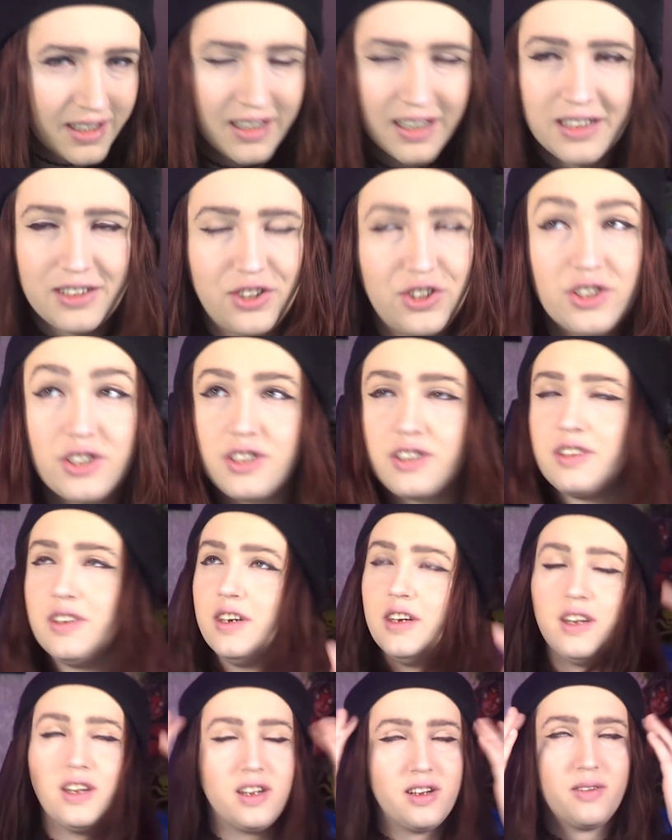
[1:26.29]
It's just
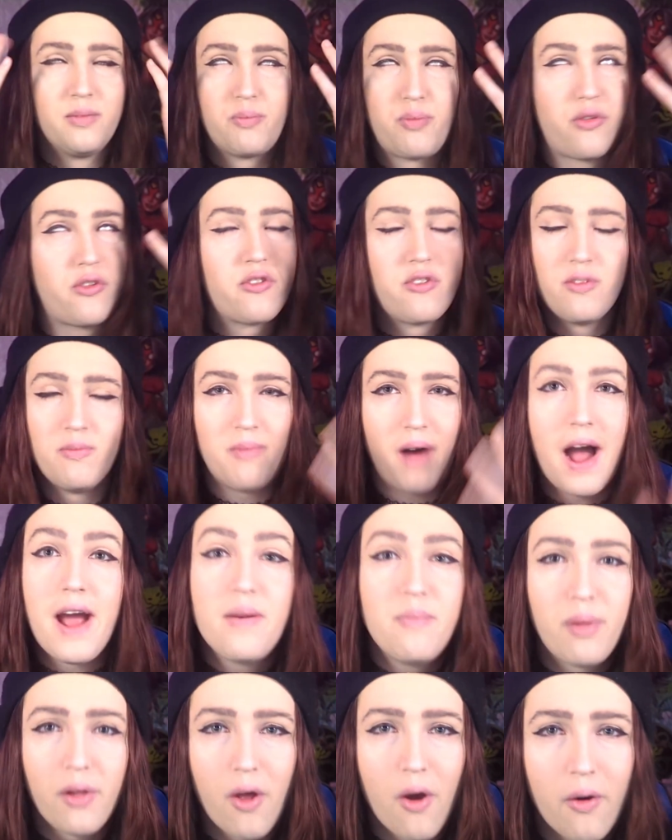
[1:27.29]

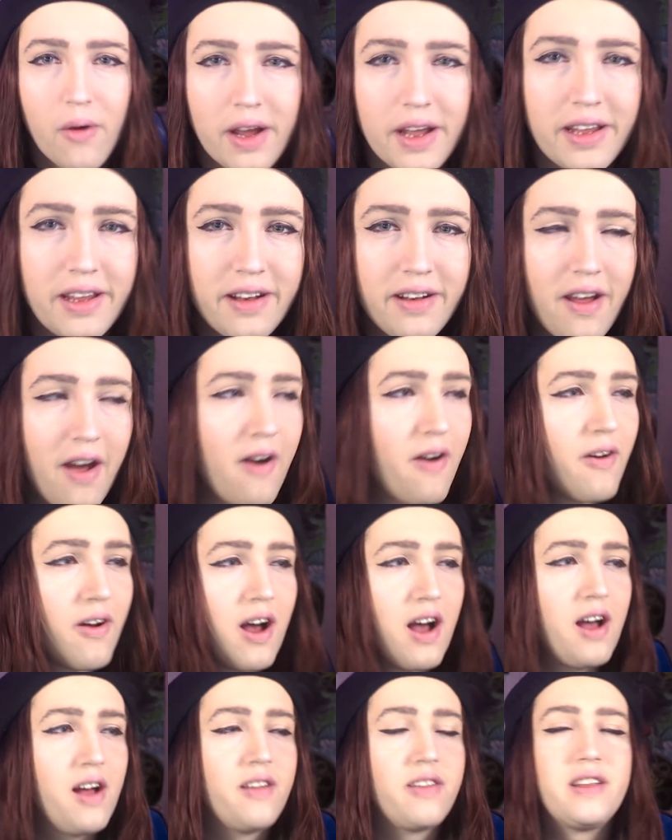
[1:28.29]
mind-blowing, you
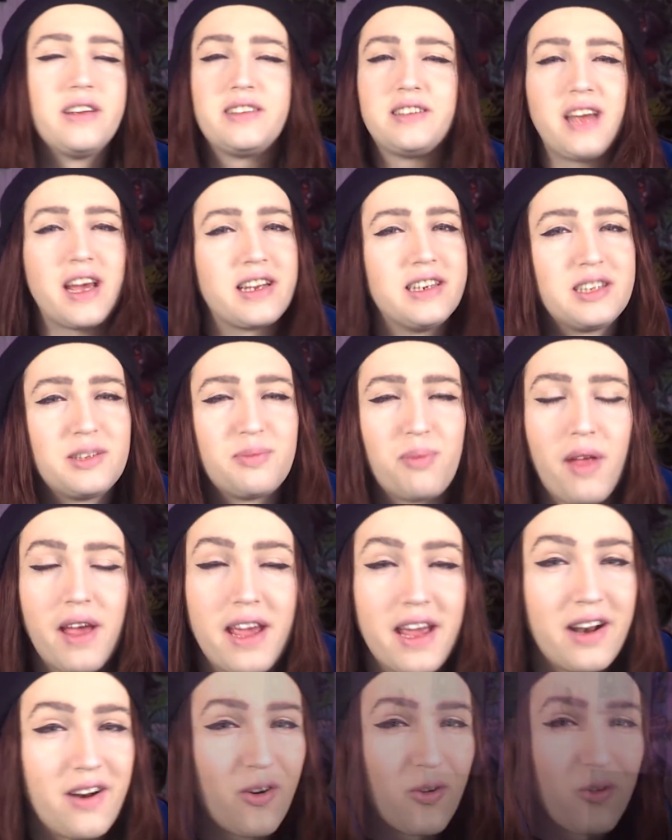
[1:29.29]
know? This deck is playing